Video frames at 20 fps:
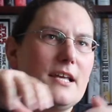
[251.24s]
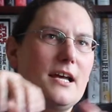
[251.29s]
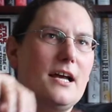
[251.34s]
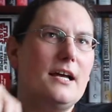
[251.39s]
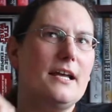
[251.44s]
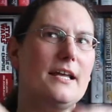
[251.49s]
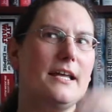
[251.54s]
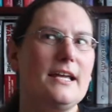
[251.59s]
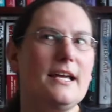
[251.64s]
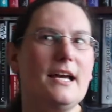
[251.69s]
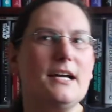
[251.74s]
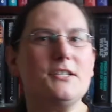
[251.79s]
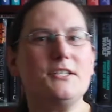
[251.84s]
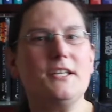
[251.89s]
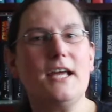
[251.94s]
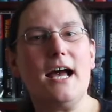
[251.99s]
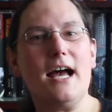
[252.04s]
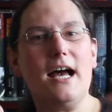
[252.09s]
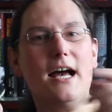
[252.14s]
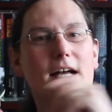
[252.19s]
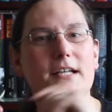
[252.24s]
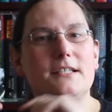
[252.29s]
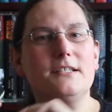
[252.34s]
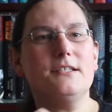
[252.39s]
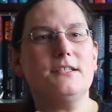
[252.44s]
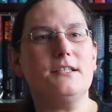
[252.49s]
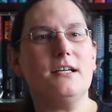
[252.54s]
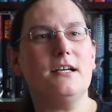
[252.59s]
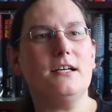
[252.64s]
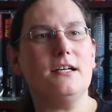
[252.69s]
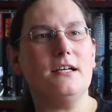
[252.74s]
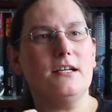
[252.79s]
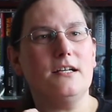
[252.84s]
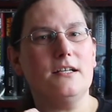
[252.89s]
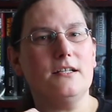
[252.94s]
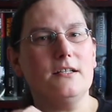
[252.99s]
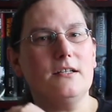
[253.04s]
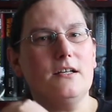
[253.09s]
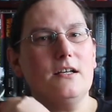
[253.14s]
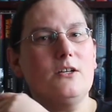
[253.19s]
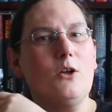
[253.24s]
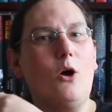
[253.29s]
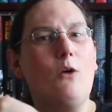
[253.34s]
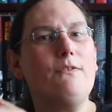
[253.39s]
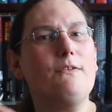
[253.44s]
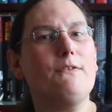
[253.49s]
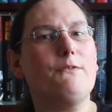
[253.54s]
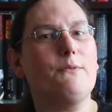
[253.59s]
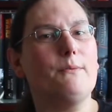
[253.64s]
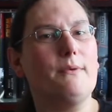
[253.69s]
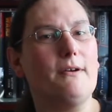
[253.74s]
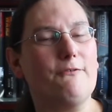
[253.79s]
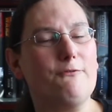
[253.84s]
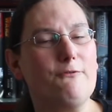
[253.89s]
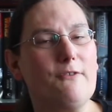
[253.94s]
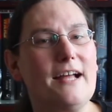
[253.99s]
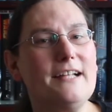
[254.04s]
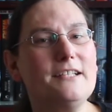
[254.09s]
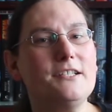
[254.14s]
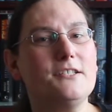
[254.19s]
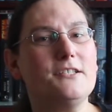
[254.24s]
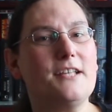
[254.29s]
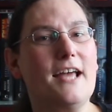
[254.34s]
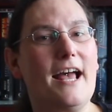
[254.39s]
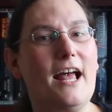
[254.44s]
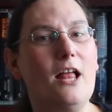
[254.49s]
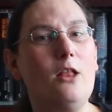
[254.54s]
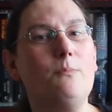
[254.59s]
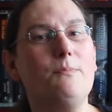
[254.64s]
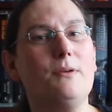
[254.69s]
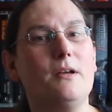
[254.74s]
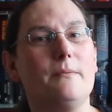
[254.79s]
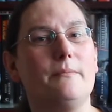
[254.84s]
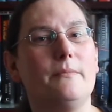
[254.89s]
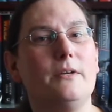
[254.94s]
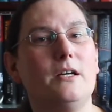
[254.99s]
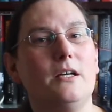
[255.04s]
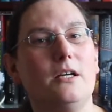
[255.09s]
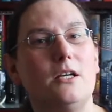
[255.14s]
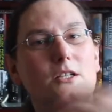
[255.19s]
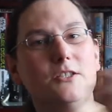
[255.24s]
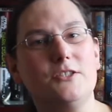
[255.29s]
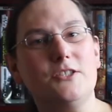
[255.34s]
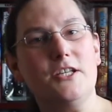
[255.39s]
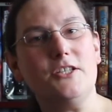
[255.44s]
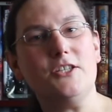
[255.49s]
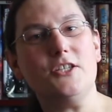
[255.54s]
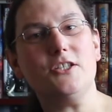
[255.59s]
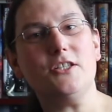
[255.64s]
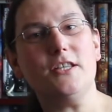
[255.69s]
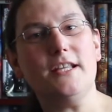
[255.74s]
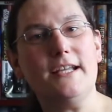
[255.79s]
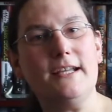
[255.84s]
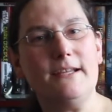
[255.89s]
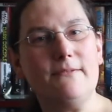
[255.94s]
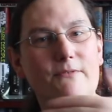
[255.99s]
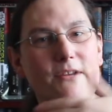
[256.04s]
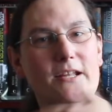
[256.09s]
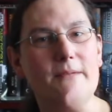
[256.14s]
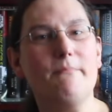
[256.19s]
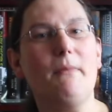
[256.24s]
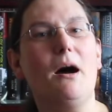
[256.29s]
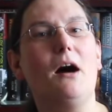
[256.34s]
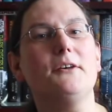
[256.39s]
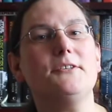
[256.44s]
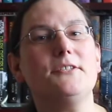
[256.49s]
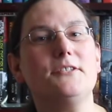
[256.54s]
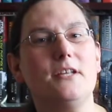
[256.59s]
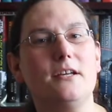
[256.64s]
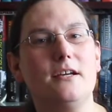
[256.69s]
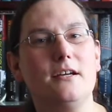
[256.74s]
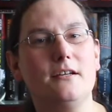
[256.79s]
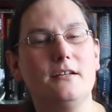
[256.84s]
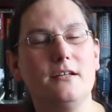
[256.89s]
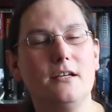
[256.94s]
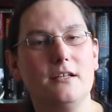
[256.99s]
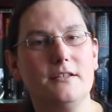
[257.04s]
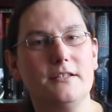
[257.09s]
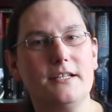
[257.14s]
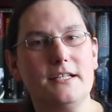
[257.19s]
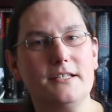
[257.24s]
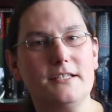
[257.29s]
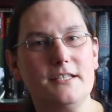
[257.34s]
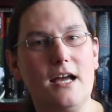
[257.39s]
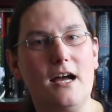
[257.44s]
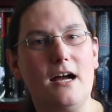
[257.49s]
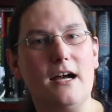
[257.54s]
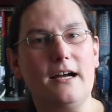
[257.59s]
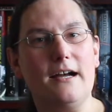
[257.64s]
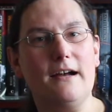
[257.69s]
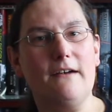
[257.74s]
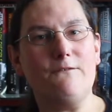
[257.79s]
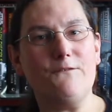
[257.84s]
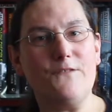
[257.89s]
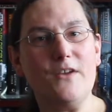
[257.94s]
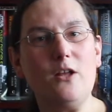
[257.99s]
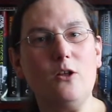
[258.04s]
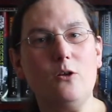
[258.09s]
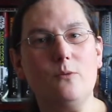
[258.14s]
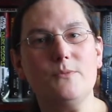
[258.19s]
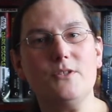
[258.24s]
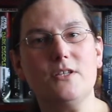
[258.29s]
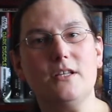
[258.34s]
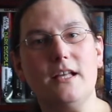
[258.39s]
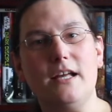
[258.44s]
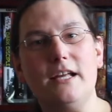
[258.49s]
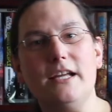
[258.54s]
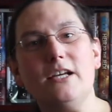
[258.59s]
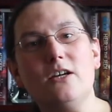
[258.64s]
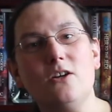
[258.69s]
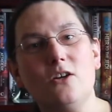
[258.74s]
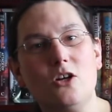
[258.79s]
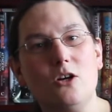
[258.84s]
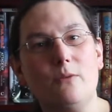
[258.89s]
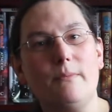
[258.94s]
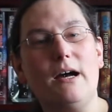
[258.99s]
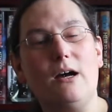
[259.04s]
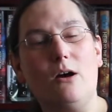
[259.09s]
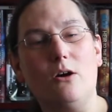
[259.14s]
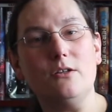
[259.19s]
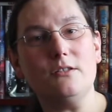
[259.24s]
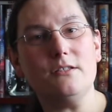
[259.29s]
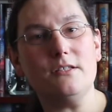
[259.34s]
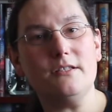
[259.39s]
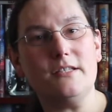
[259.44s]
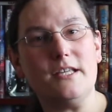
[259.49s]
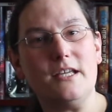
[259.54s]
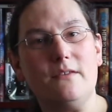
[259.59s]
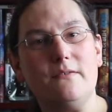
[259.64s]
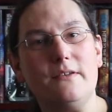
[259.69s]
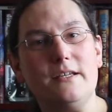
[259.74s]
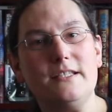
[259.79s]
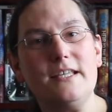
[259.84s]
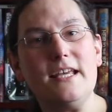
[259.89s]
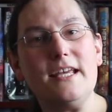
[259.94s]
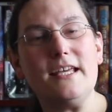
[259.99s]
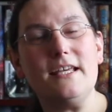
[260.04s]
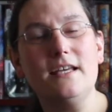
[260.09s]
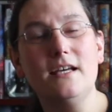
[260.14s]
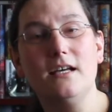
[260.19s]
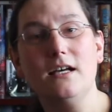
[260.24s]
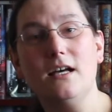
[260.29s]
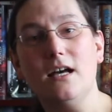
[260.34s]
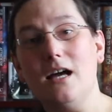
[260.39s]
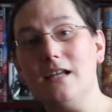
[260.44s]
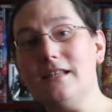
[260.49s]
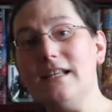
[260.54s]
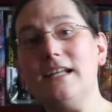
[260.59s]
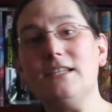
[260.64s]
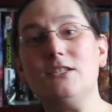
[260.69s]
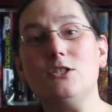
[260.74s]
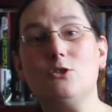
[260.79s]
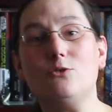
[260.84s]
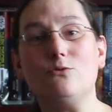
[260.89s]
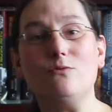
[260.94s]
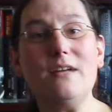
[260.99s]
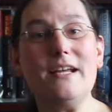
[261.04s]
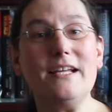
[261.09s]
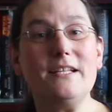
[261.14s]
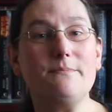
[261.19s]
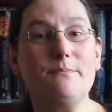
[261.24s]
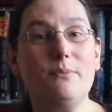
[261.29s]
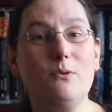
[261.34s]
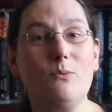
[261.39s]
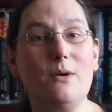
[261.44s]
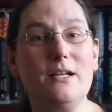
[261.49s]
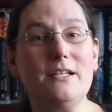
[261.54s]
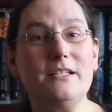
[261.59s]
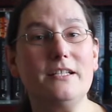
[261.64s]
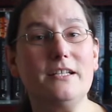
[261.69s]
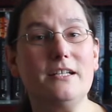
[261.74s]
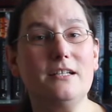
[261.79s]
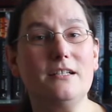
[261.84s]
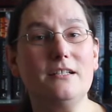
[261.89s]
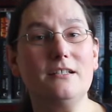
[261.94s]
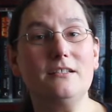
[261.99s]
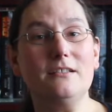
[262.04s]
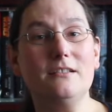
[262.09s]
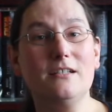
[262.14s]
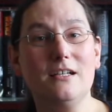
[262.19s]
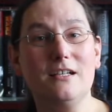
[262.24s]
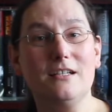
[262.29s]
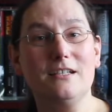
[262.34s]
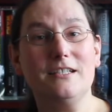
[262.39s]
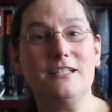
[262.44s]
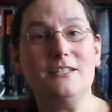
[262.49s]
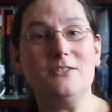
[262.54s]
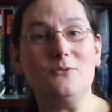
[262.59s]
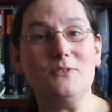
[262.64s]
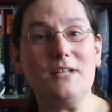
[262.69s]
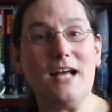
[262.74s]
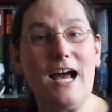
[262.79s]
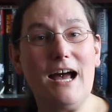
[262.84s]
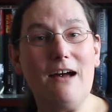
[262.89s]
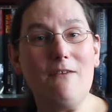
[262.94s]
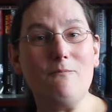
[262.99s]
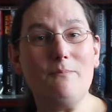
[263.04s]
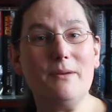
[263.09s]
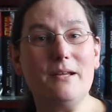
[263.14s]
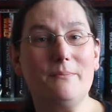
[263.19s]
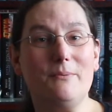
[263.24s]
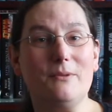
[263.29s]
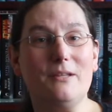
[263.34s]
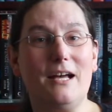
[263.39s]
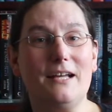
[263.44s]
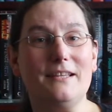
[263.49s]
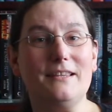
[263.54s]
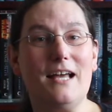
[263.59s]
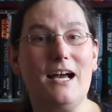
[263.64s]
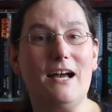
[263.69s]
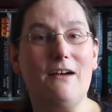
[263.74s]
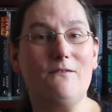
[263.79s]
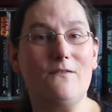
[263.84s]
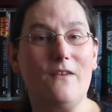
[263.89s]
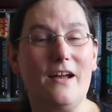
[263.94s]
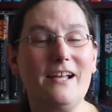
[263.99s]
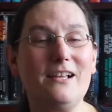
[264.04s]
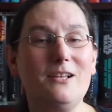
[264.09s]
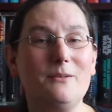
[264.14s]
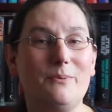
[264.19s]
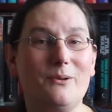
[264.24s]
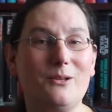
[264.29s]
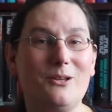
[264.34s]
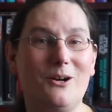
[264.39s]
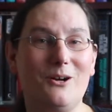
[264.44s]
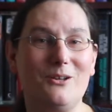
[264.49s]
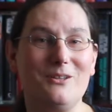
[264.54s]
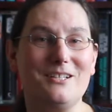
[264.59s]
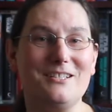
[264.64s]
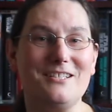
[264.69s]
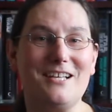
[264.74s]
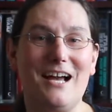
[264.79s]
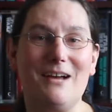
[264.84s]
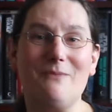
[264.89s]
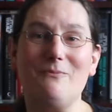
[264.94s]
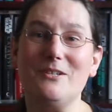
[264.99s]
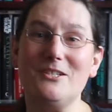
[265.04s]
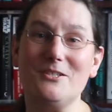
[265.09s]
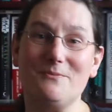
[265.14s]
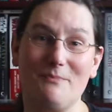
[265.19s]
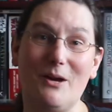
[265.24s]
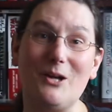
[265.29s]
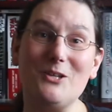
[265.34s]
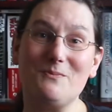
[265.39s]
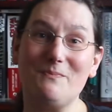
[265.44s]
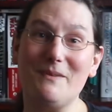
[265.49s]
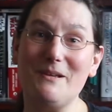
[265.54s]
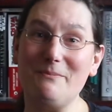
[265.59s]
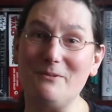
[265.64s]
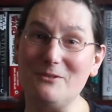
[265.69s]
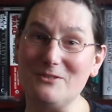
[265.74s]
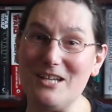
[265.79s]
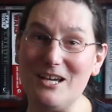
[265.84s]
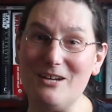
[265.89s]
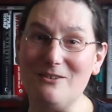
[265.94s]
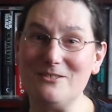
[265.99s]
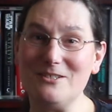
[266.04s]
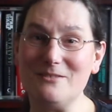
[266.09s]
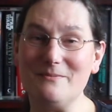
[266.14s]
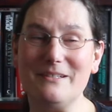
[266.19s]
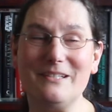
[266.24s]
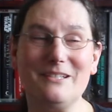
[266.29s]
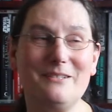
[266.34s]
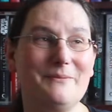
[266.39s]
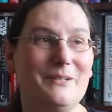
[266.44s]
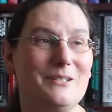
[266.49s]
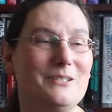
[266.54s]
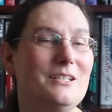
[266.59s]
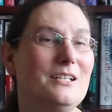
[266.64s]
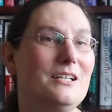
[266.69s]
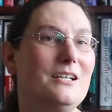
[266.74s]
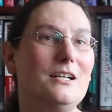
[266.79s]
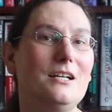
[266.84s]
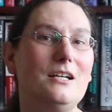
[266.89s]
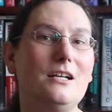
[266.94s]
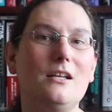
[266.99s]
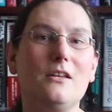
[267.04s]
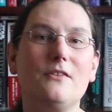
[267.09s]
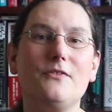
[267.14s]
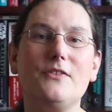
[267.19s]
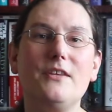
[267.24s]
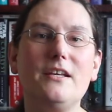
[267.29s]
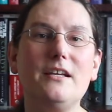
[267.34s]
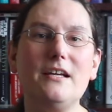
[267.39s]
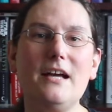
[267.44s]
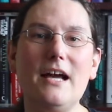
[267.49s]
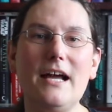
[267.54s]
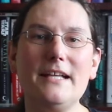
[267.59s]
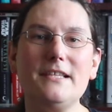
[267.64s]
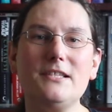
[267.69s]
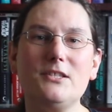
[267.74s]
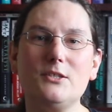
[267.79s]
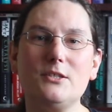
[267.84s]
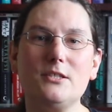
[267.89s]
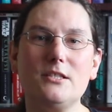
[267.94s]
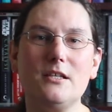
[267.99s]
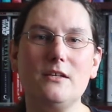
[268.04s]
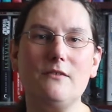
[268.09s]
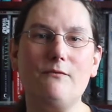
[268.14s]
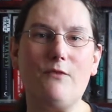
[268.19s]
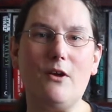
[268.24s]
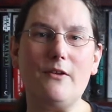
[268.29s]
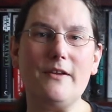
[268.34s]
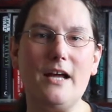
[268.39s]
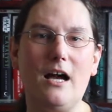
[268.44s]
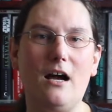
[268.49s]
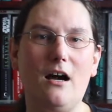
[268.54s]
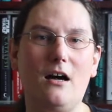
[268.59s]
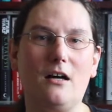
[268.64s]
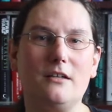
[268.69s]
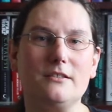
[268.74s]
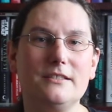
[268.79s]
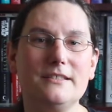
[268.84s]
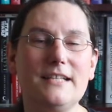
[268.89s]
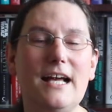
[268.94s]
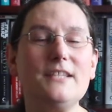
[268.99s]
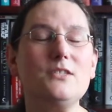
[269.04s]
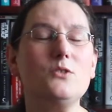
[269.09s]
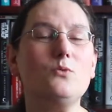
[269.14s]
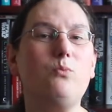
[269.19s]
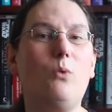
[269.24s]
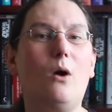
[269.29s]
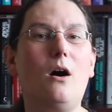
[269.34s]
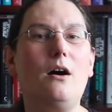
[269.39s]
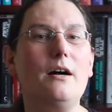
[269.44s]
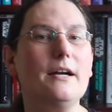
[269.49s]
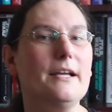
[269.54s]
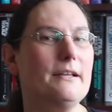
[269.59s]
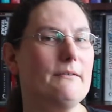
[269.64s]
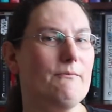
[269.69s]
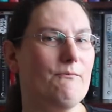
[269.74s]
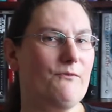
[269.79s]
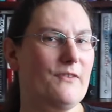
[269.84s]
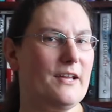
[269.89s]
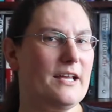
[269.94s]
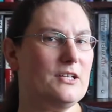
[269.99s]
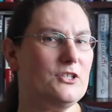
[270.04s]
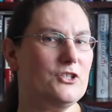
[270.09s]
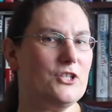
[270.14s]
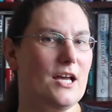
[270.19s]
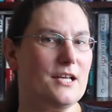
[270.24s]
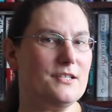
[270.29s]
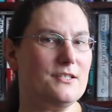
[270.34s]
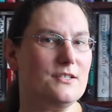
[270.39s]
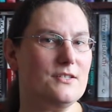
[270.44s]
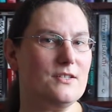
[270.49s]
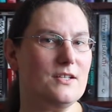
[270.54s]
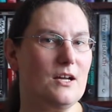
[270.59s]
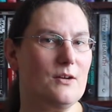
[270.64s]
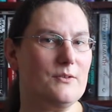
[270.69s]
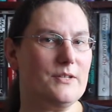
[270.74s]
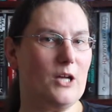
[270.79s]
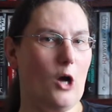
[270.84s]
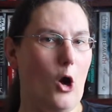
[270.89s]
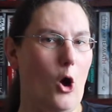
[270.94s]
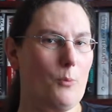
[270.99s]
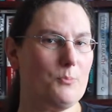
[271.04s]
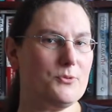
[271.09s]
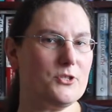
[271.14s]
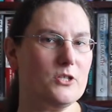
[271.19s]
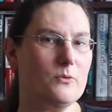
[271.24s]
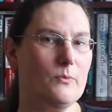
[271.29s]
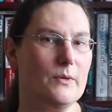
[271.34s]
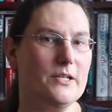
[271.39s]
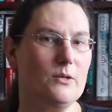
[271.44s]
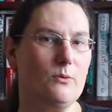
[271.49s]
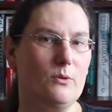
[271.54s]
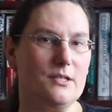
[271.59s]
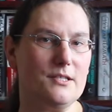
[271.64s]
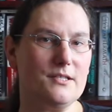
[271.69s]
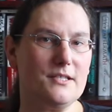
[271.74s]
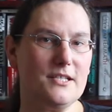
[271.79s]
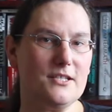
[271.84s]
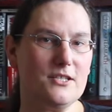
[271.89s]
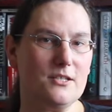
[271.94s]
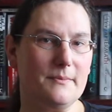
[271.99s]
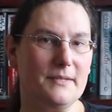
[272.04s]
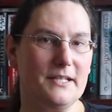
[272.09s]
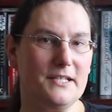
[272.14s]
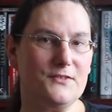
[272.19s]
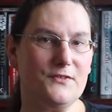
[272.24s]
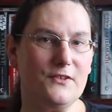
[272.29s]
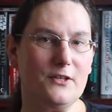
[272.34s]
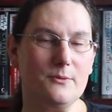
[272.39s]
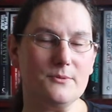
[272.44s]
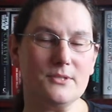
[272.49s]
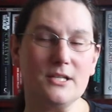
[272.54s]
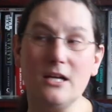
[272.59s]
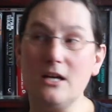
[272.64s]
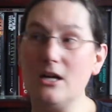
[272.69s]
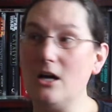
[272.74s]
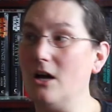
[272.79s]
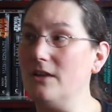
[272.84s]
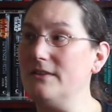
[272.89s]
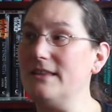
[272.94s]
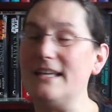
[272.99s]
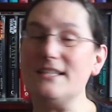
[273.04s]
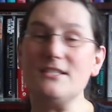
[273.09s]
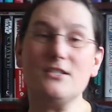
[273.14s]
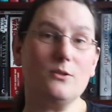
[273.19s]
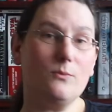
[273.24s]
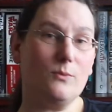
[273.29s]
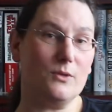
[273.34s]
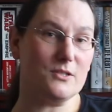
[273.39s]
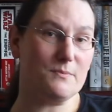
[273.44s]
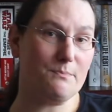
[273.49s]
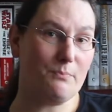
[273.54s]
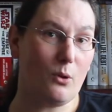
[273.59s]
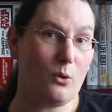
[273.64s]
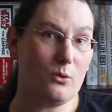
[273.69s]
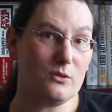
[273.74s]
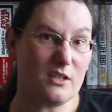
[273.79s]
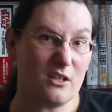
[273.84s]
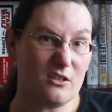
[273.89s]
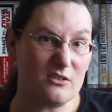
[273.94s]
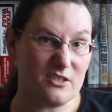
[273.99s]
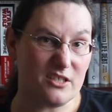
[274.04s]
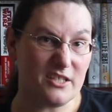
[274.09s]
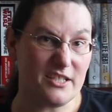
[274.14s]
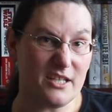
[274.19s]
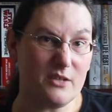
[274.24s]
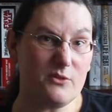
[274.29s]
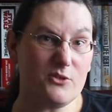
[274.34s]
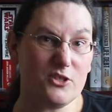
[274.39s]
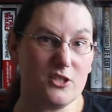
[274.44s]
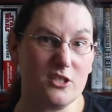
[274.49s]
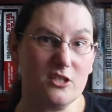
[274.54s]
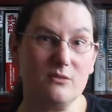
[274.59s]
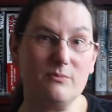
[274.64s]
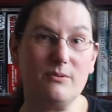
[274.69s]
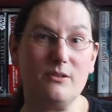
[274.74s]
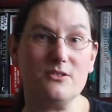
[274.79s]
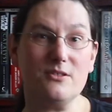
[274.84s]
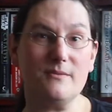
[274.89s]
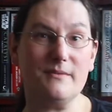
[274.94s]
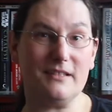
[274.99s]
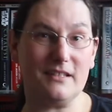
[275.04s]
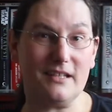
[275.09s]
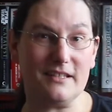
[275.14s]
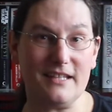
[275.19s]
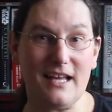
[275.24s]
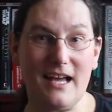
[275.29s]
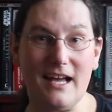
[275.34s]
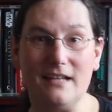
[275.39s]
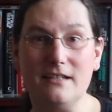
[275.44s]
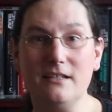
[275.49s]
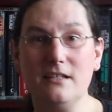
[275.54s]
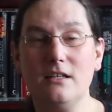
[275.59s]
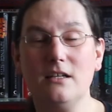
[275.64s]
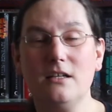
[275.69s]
uh, he actually had uh, an offer from a friend to help him digitally remaster the entire film so that it could come out on DVD. And that's great, but when you you don't have people like that available all the time, which most people don't, I mean, come on, it's very hard. And that's why VHS is the only option when you want to see some of these films, unless someone's pulled it onto YouTube or something like that